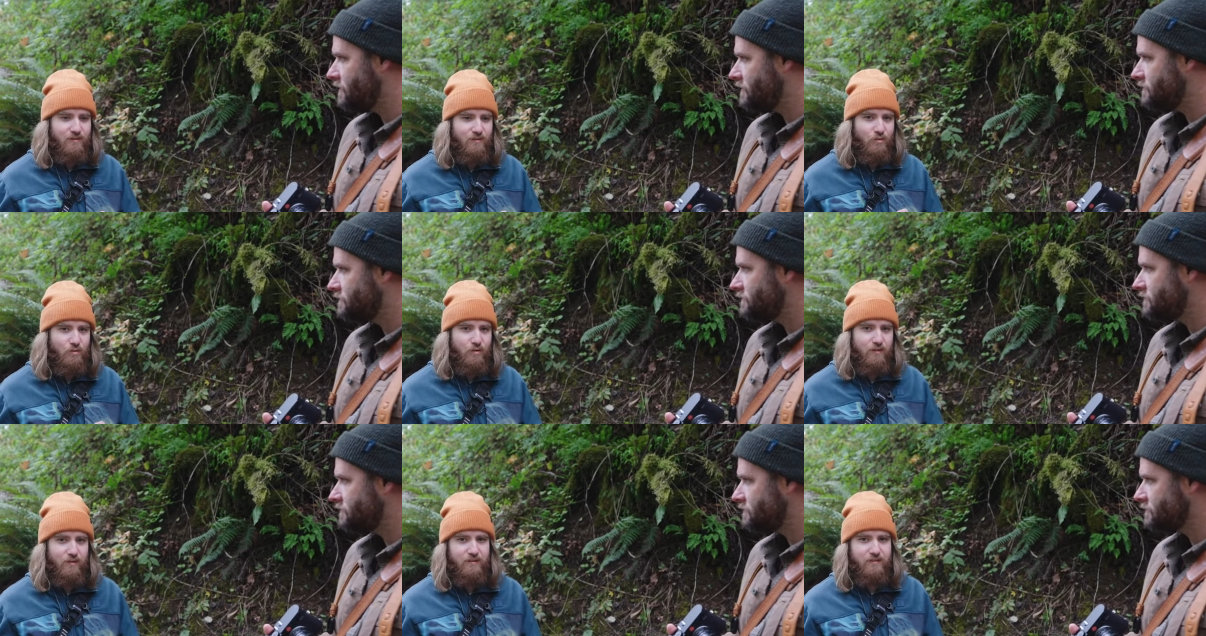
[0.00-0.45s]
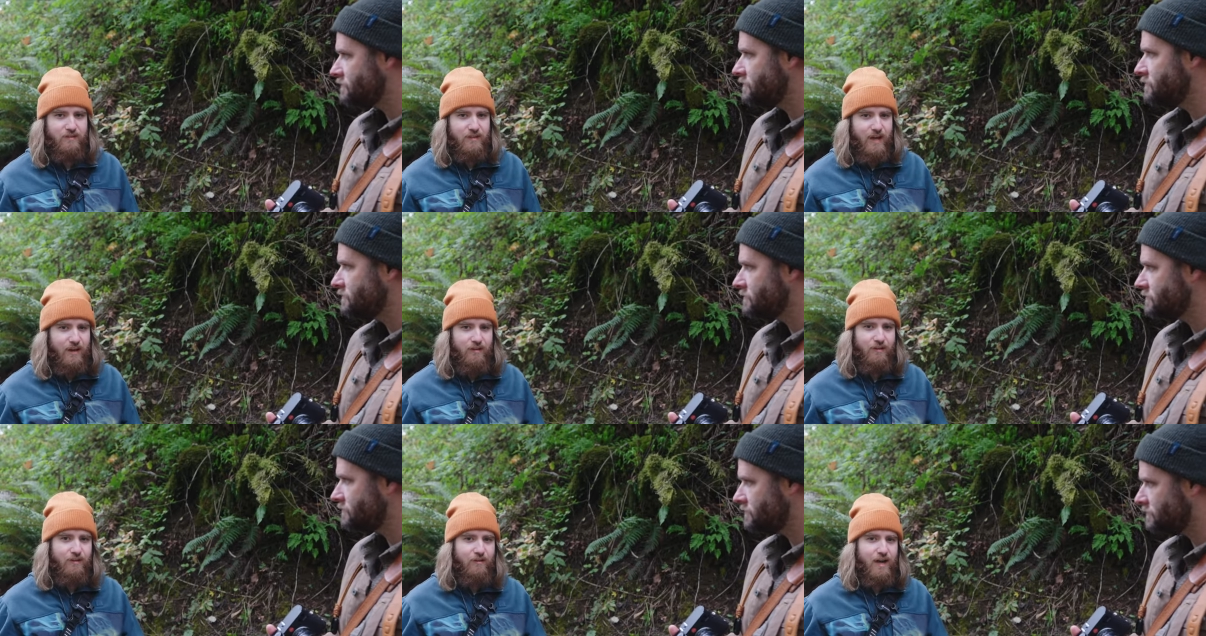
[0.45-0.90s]
Speaker 1: or
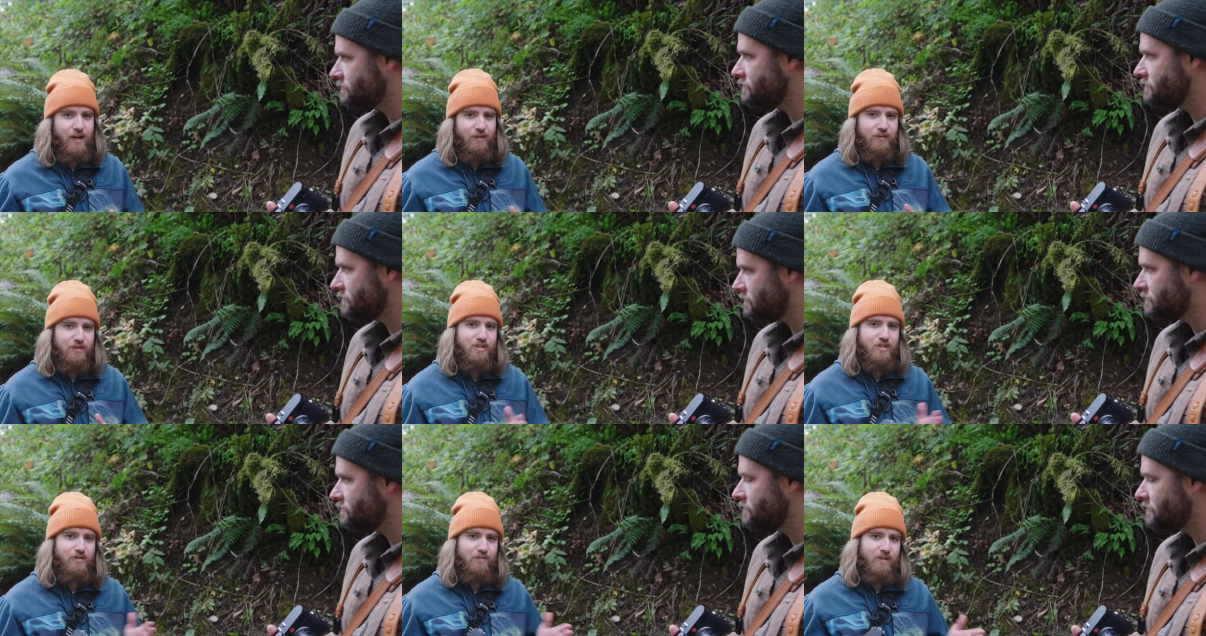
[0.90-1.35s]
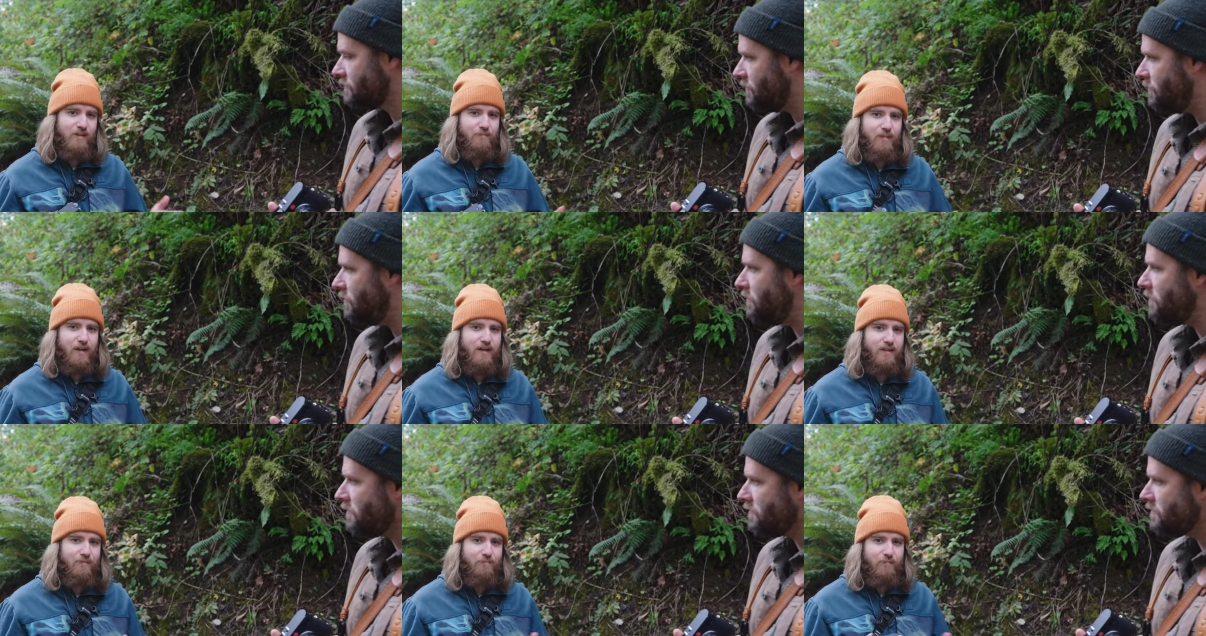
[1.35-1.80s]
I don't know how the screen
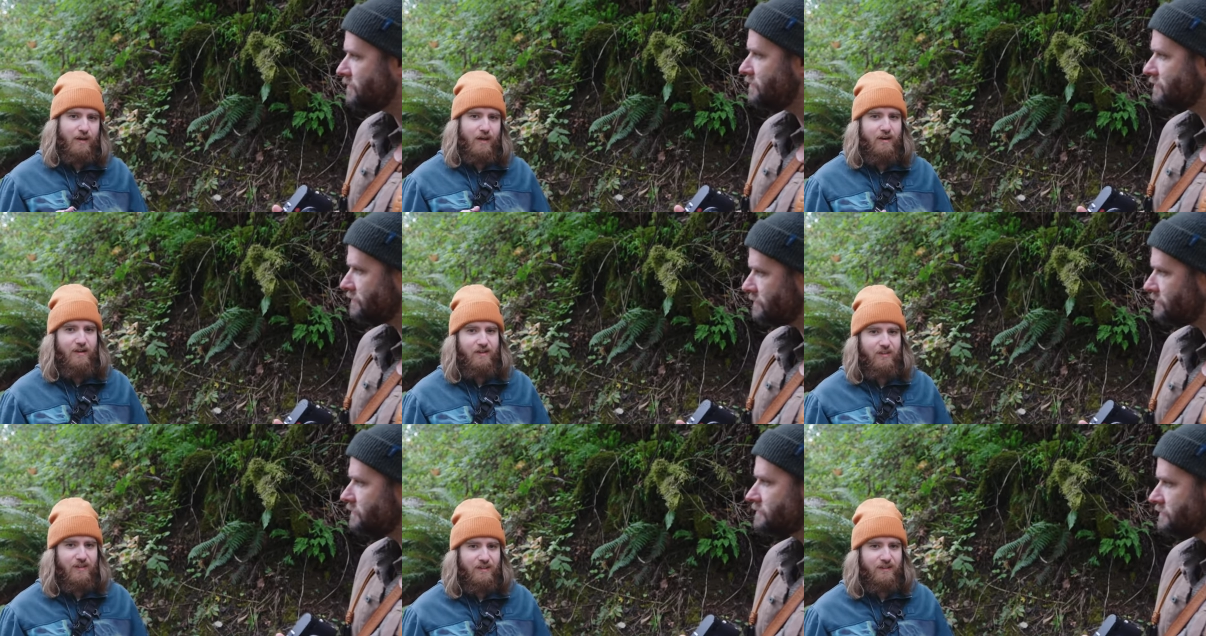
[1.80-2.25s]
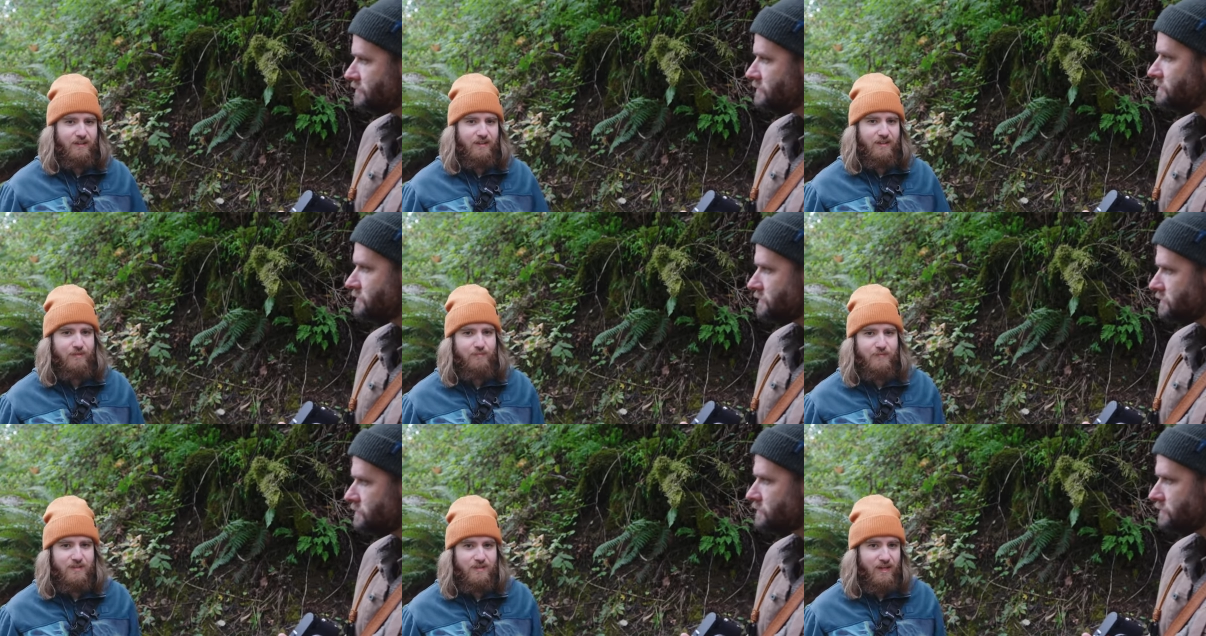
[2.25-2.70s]
might compare on like the
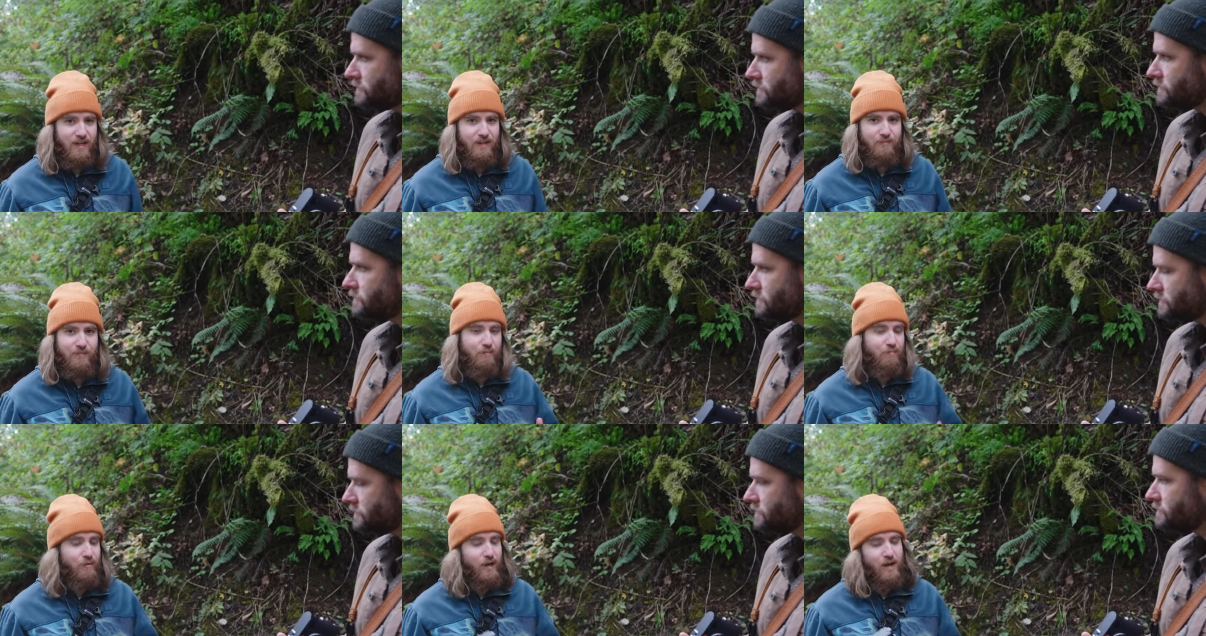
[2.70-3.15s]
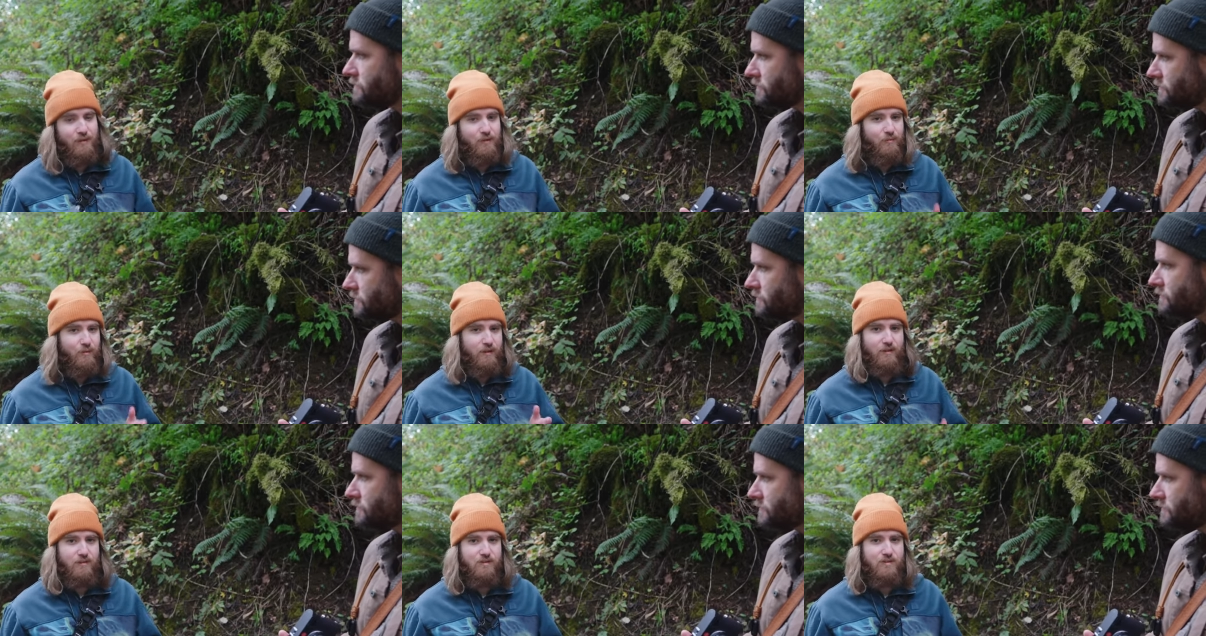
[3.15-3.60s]
M ten, but probably
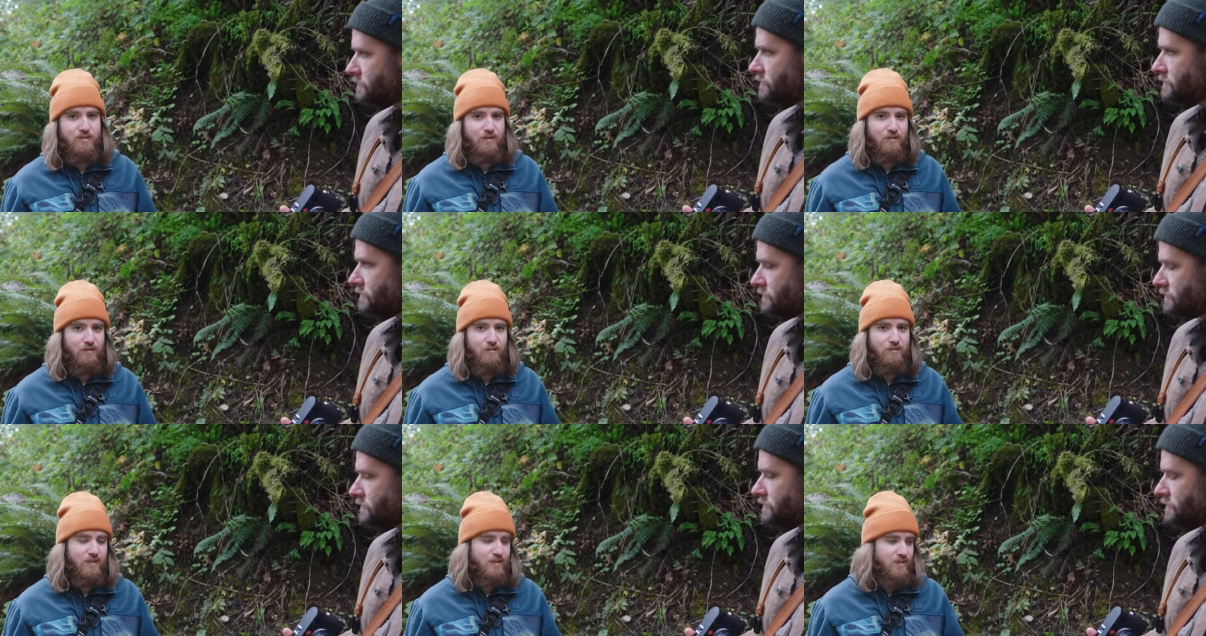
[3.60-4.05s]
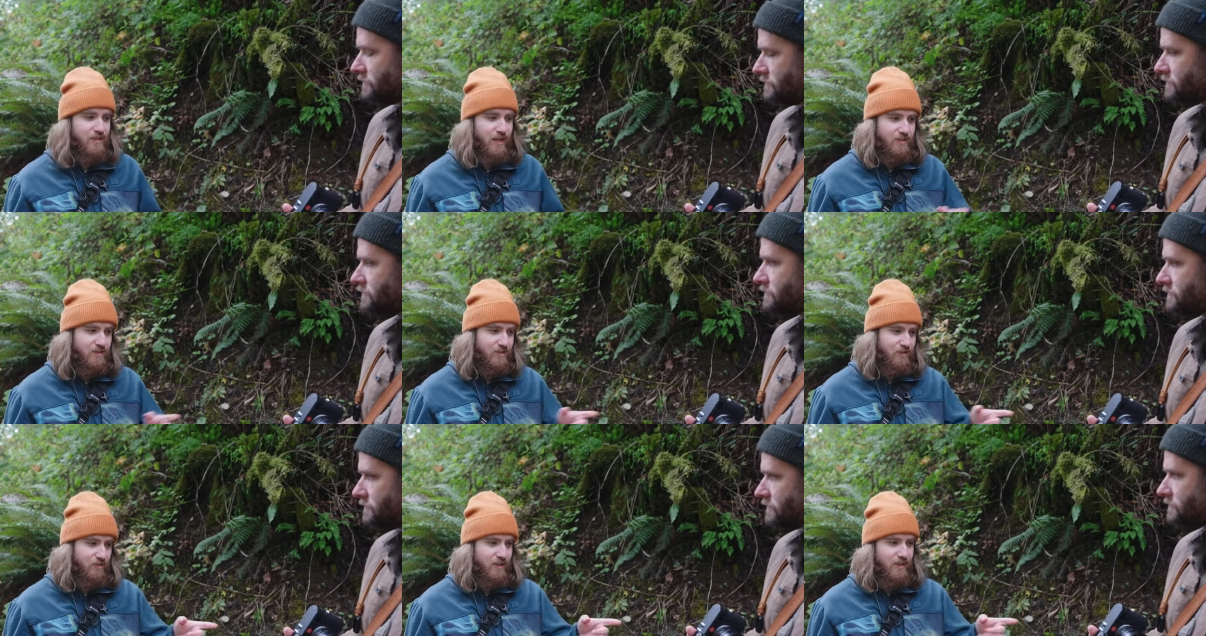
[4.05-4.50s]
one of those two, because that
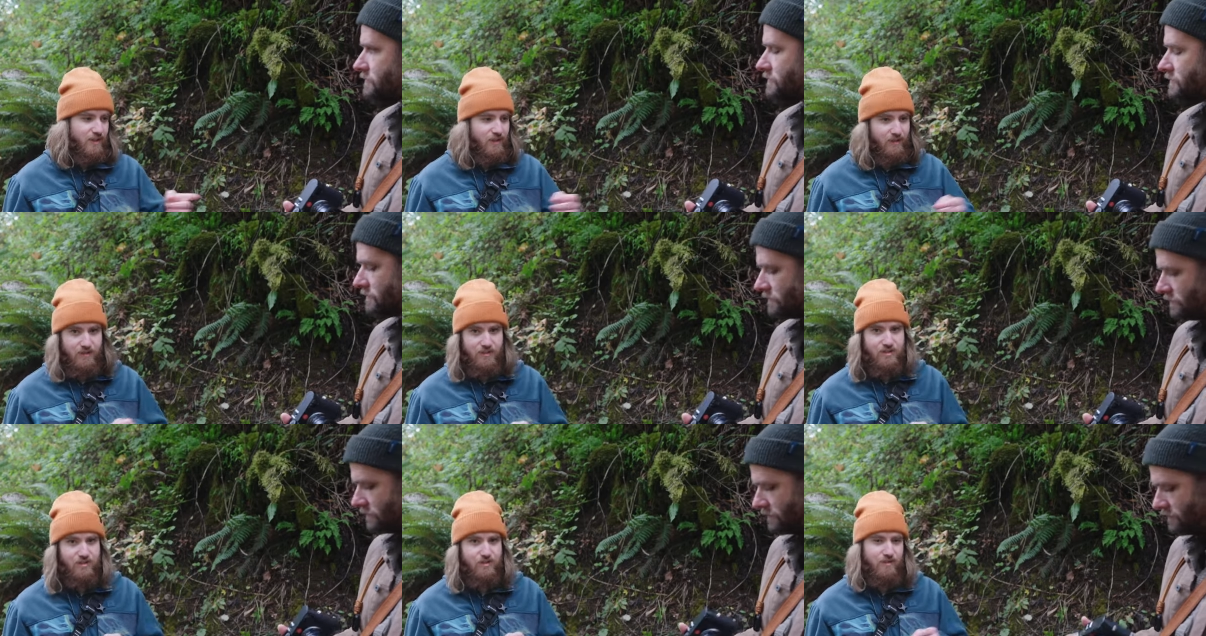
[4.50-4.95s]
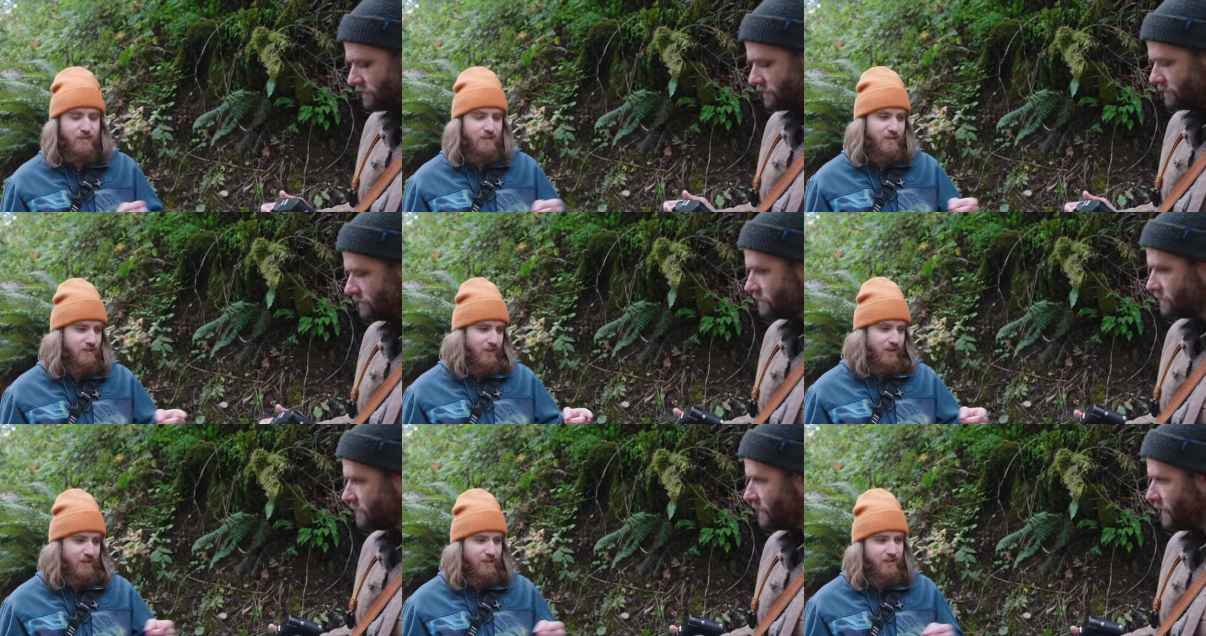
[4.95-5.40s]
screen and this screen,
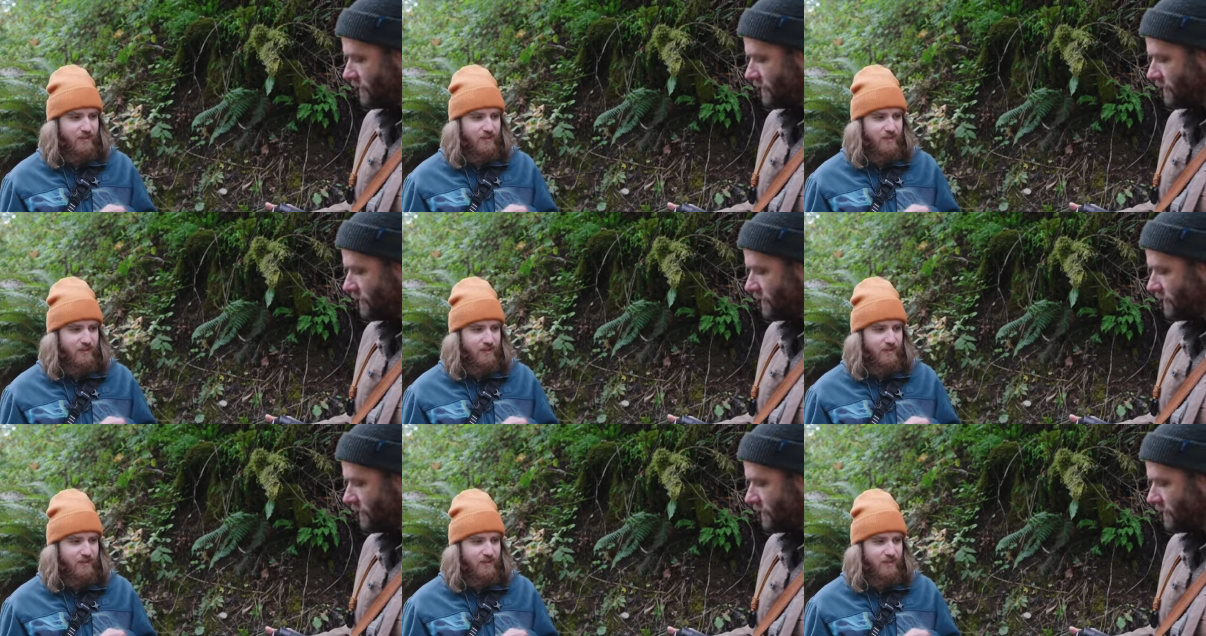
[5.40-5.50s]
like